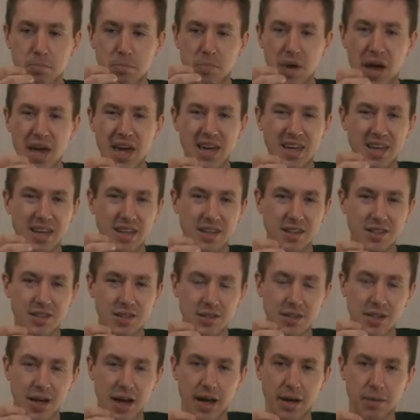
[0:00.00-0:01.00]

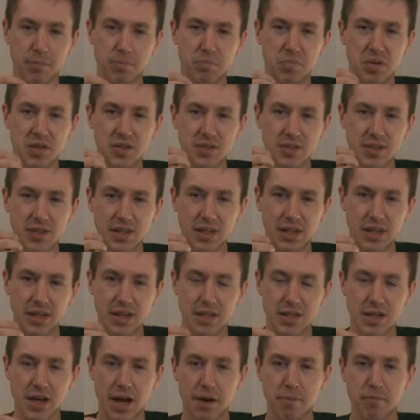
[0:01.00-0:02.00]
baked type,
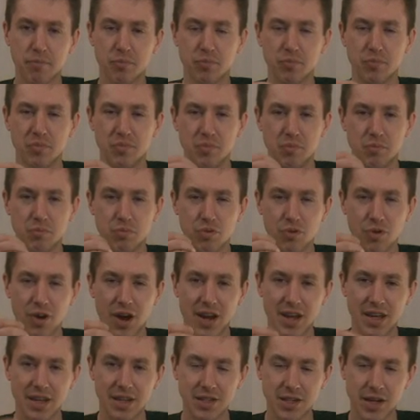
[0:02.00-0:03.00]
biscuity type,
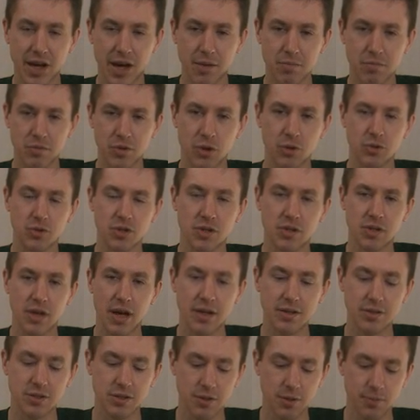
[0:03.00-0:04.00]
bready type notes, and
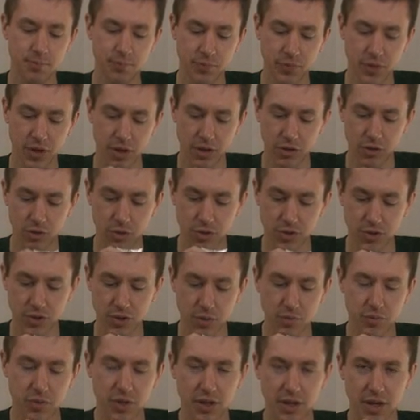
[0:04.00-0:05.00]
there is
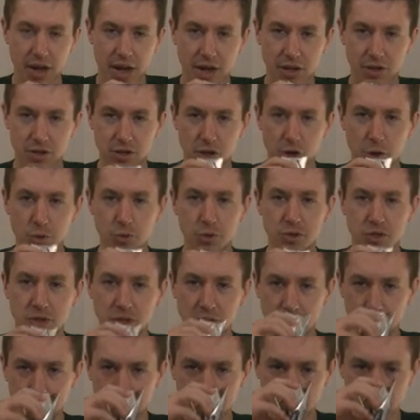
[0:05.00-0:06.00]
something kind of
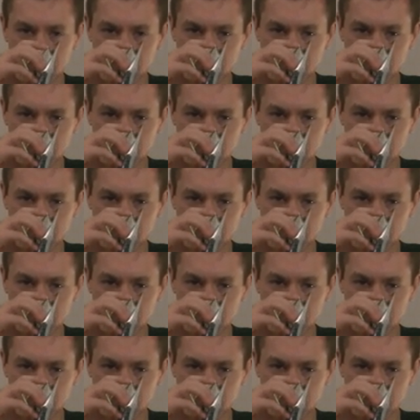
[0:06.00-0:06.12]
toasty